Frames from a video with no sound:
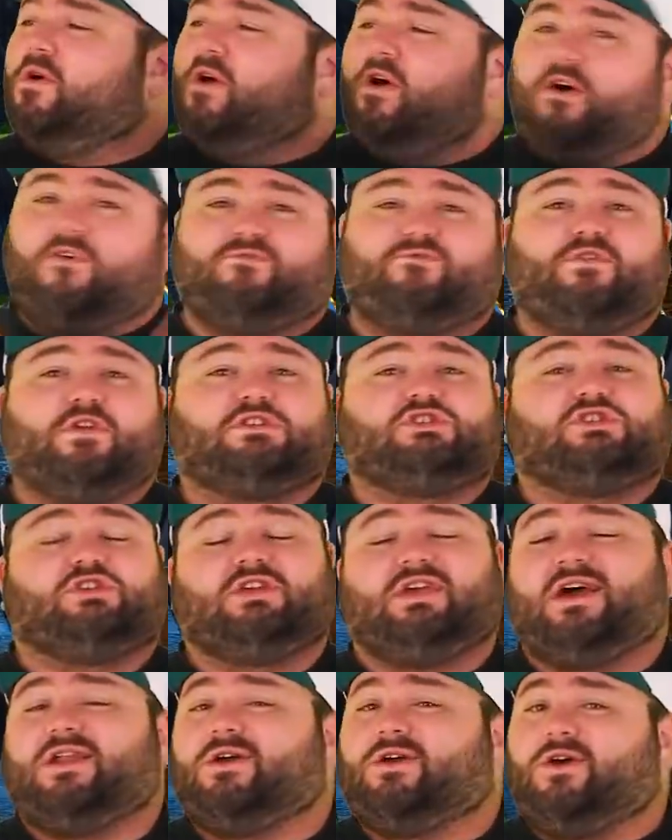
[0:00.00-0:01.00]

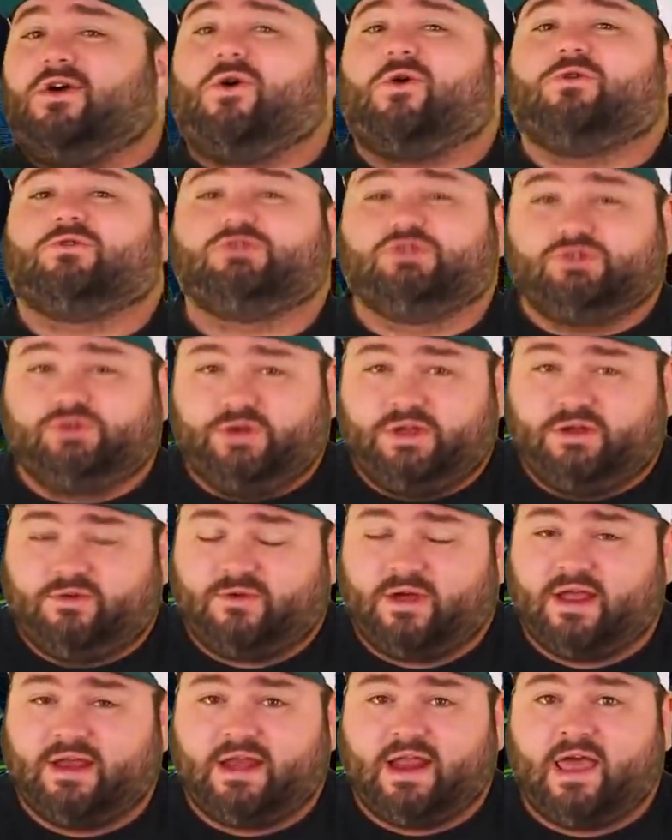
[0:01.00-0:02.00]
officially on a cold streak
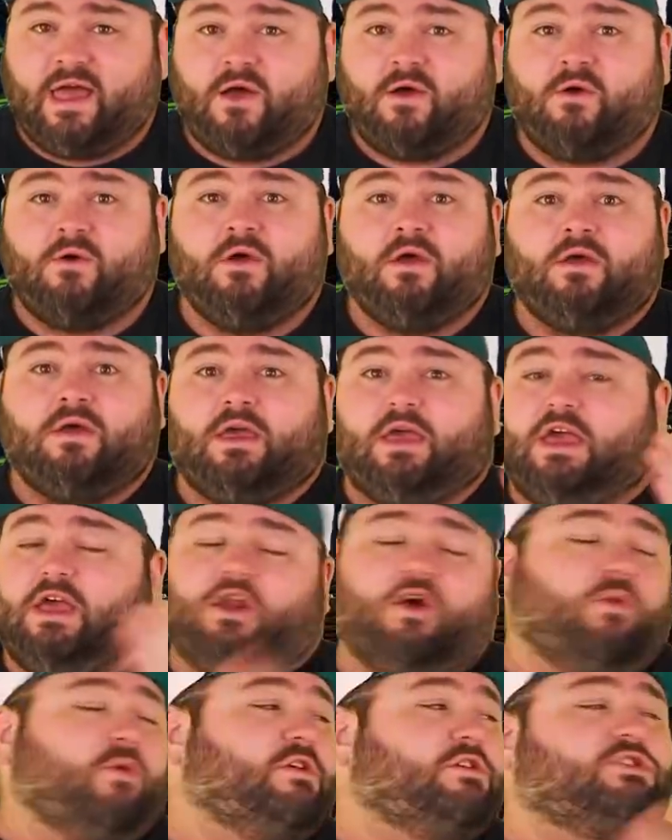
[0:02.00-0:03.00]
right now. It
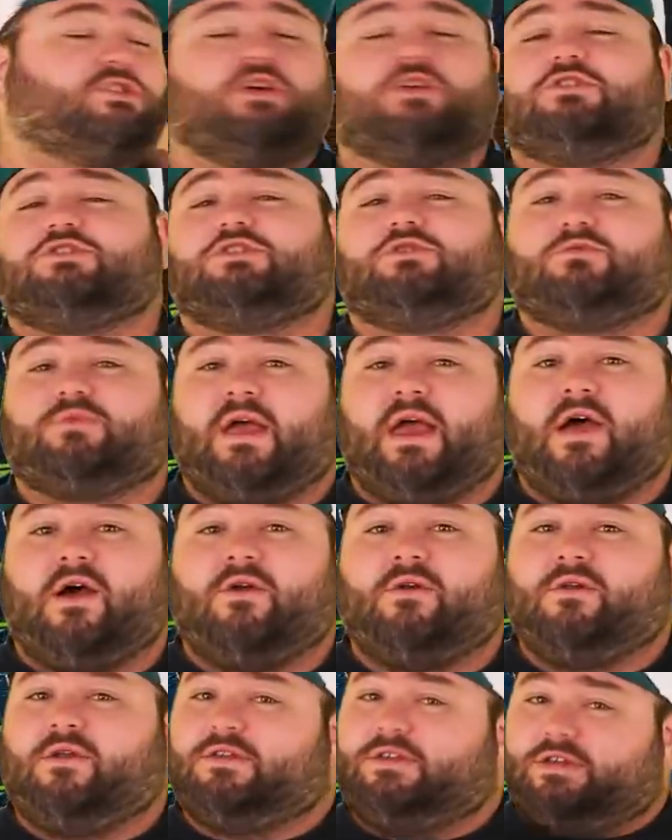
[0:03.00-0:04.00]
always turns
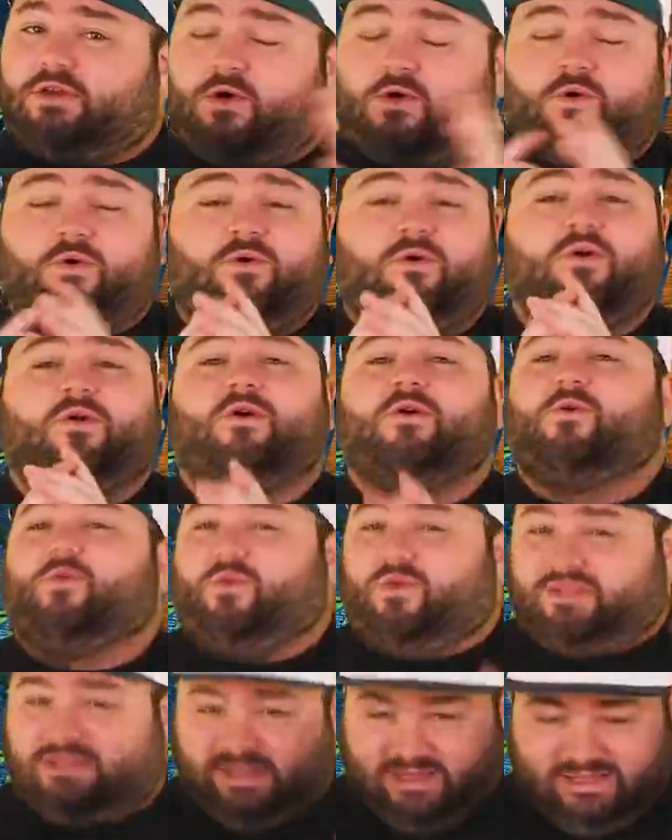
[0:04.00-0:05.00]
around, so
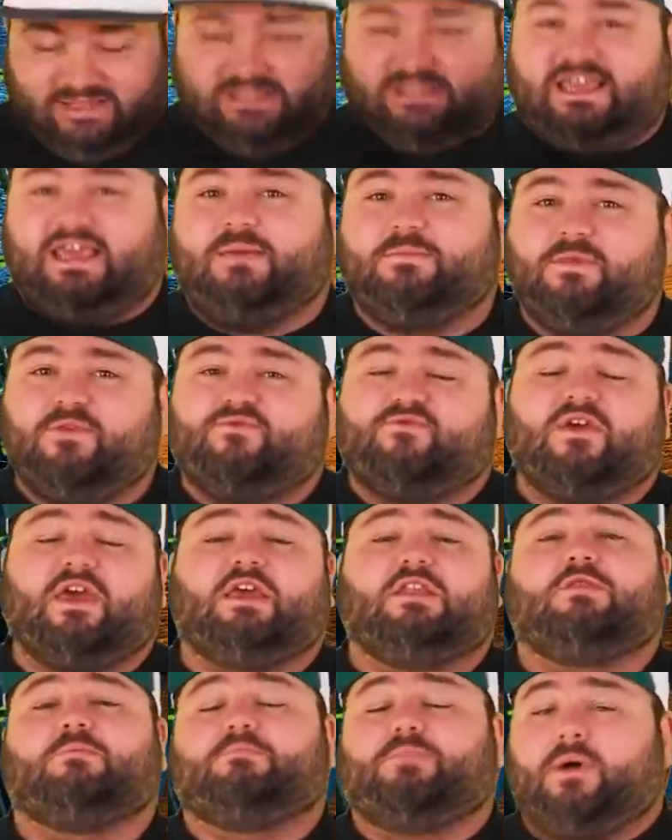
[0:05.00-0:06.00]
let's keep the
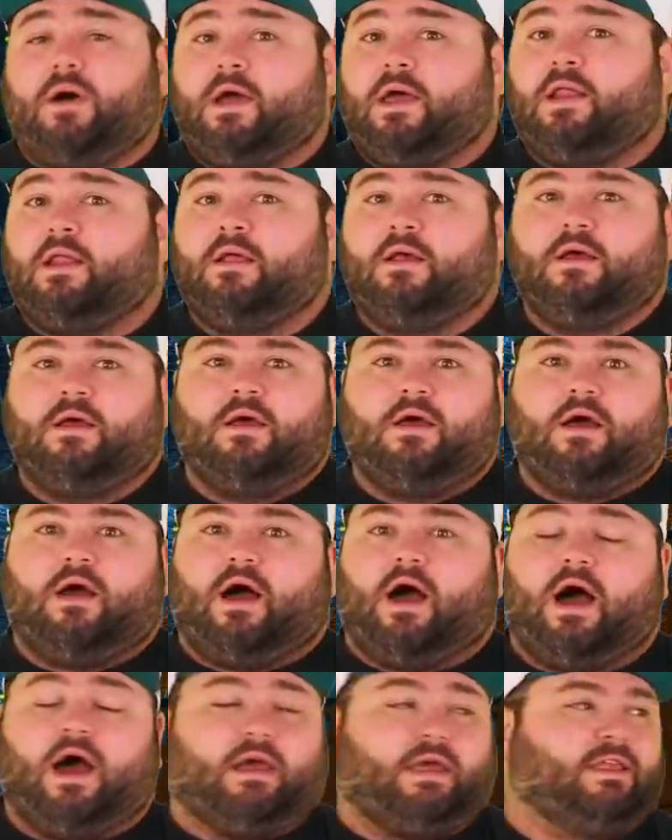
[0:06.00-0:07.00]
faith, but
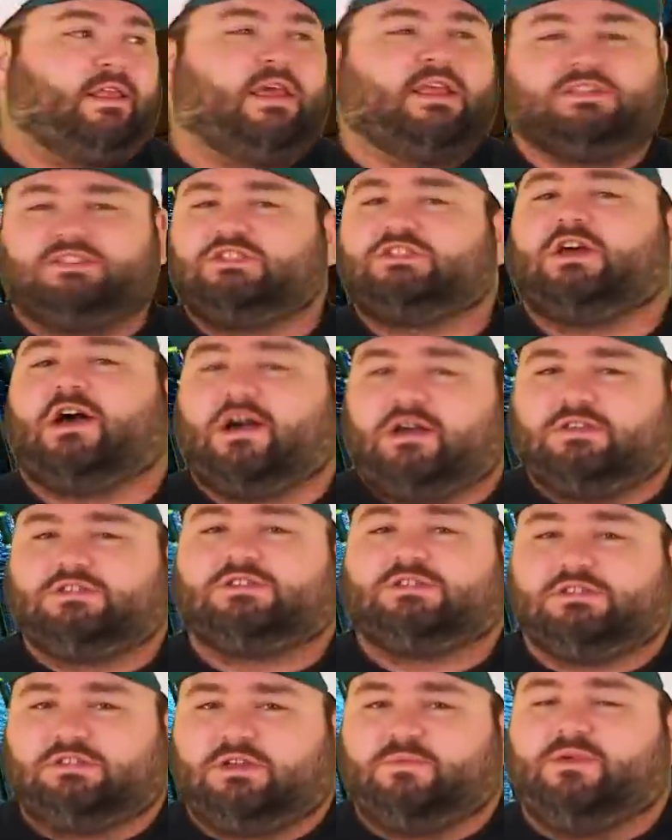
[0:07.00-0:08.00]
it
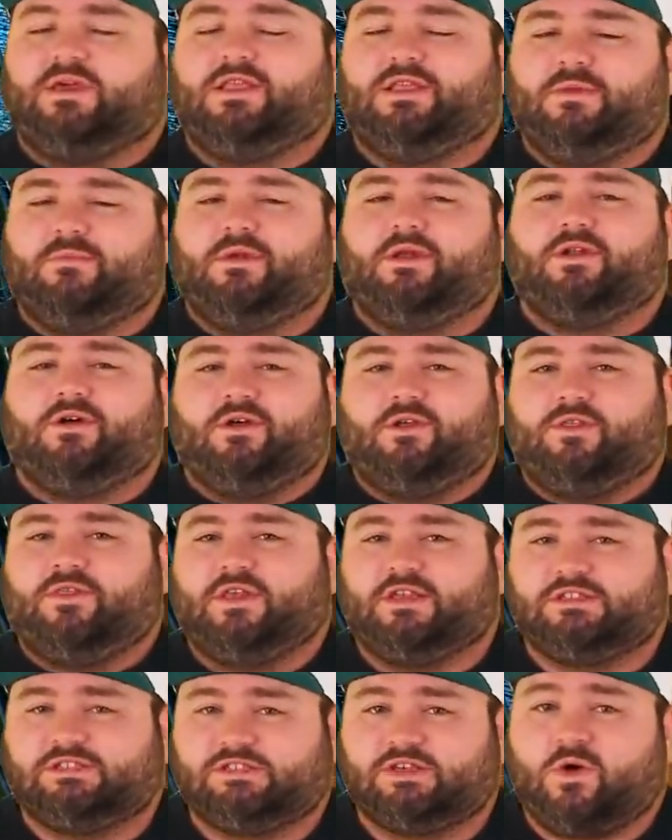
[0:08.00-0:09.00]
sucks to be in the middle of
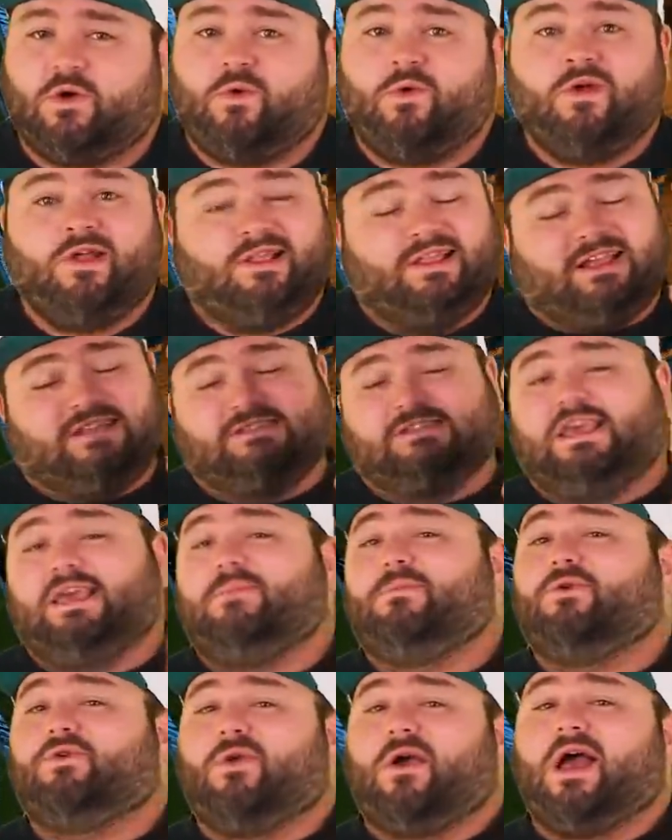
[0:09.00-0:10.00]
this. So let's
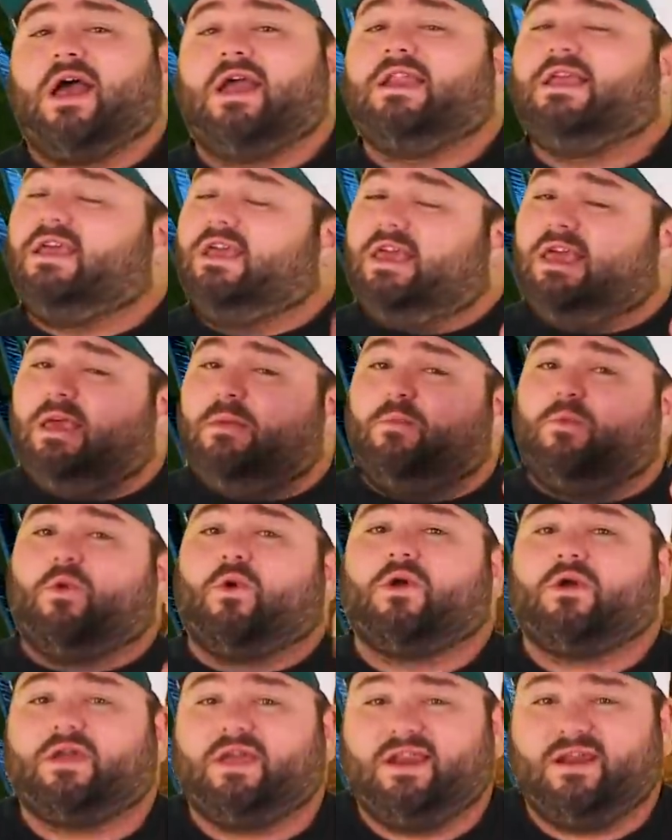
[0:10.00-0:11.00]
keep grinding, keep
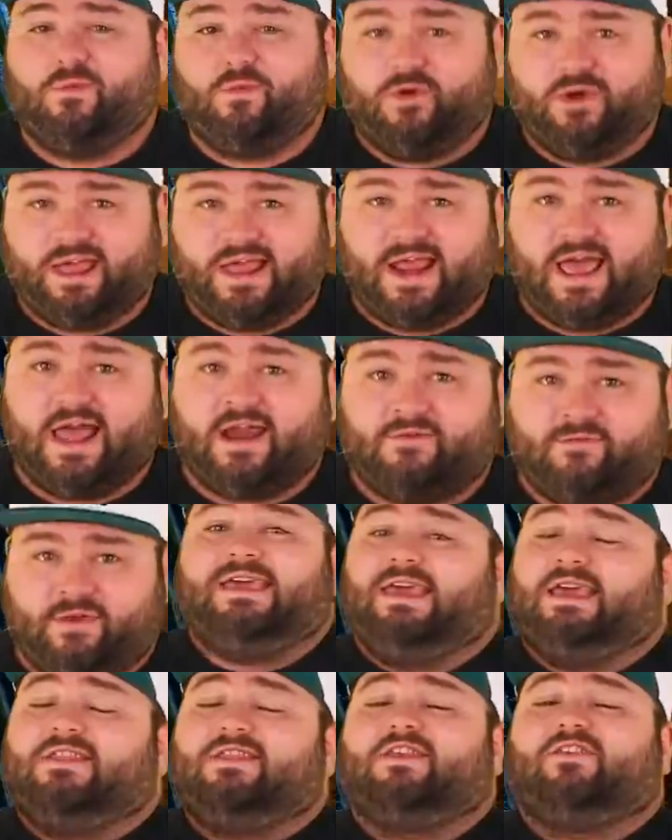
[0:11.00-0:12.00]
working, and we'll get out of it.
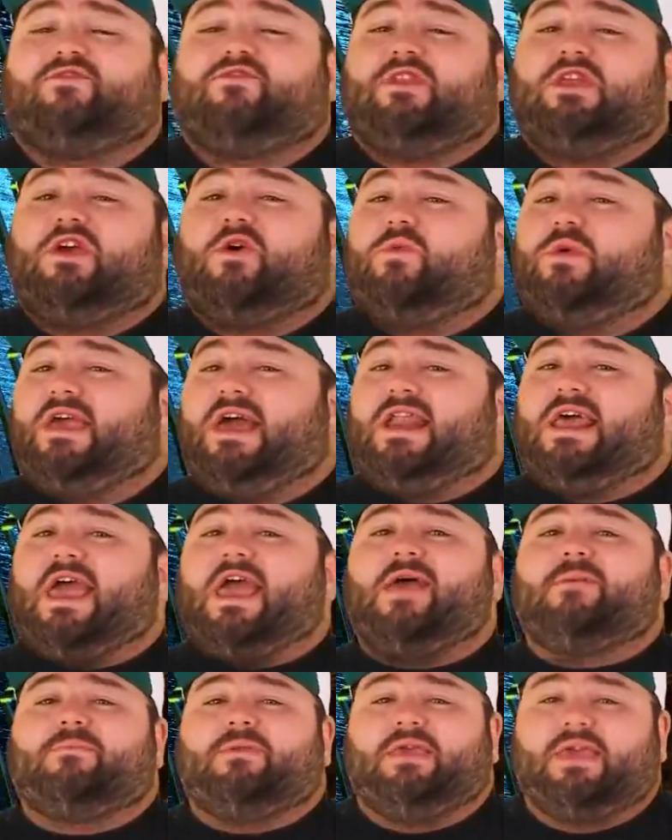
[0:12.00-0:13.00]
In this video, we got
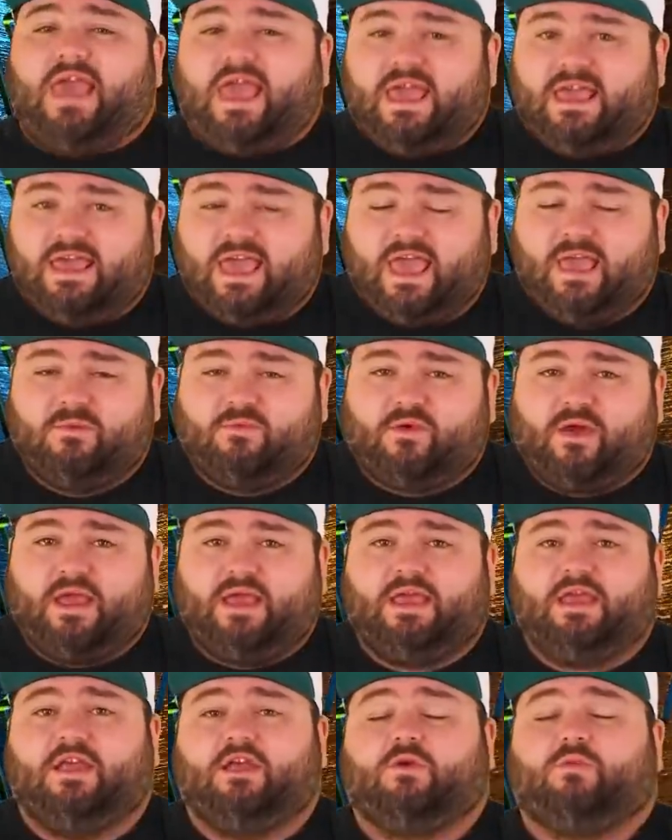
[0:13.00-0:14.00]
an NBA game
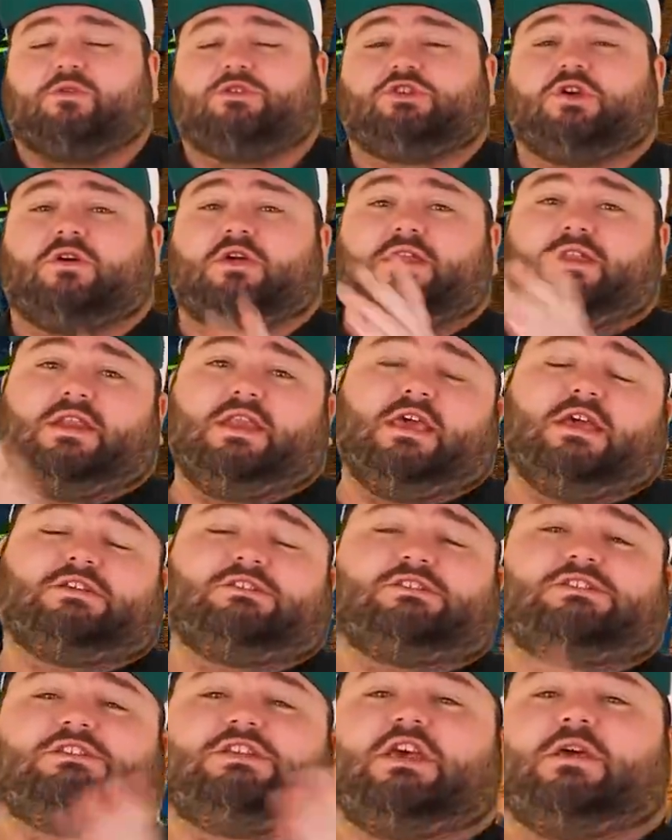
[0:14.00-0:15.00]
right here. We're talking
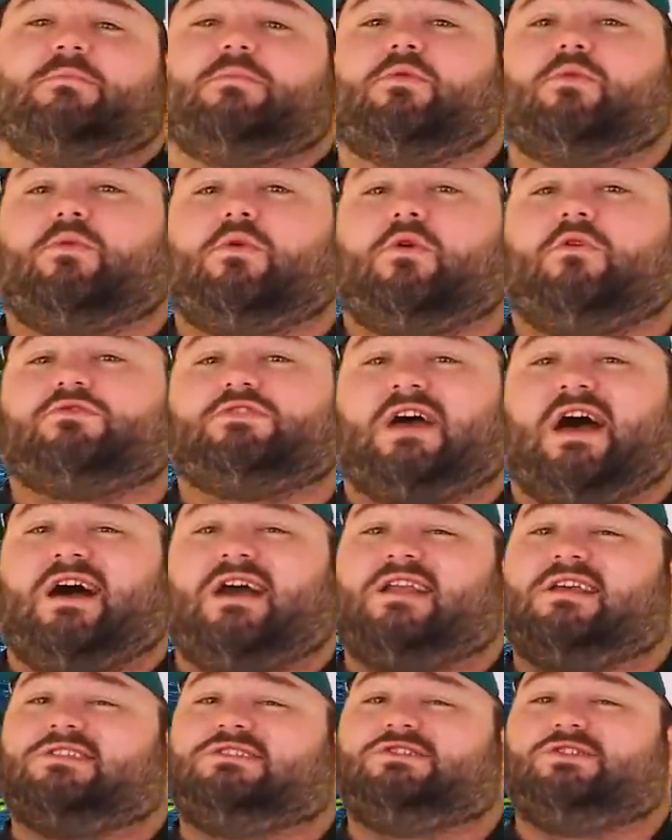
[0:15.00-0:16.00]
Knicks, Timberwolves
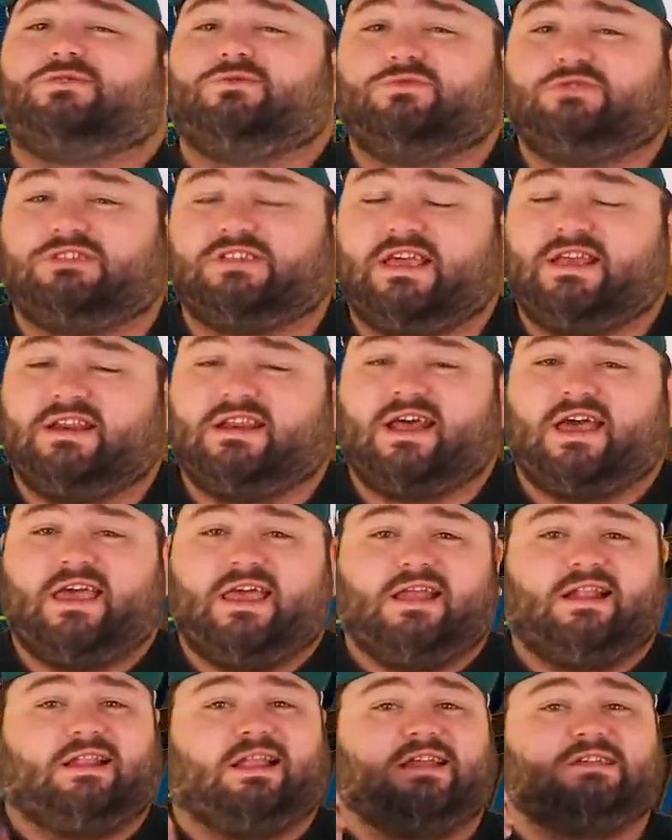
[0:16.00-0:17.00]
on a Tuesday
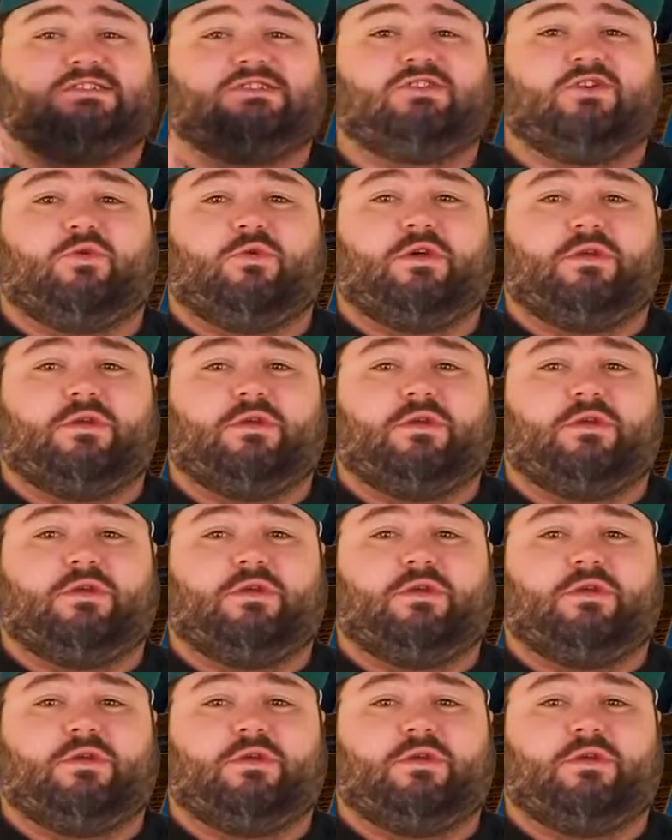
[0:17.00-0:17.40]
night. Let's do